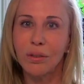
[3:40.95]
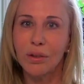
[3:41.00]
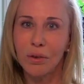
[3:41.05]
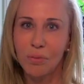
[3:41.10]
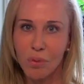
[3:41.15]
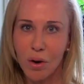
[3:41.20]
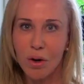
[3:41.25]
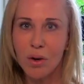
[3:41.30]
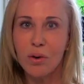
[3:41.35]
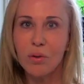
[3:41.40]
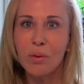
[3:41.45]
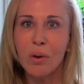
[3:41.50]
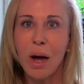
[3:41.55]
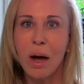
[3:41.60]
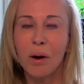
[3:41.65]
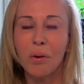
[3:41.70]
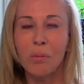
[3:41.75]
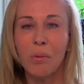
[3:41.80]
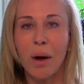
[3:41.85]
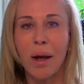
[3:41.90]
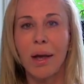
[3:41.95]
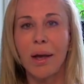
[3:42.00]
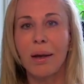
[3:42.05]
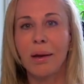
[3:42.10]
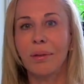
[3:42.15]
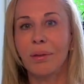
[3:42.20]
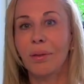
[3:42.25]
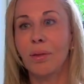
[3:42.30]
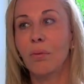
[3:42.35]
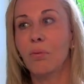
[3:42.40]
the one who got away,
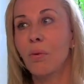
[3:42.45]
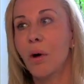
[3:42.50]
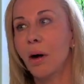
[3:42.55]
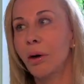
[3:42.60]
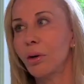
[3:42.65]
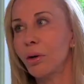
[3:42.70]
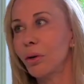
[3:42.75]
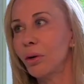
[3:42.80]
the one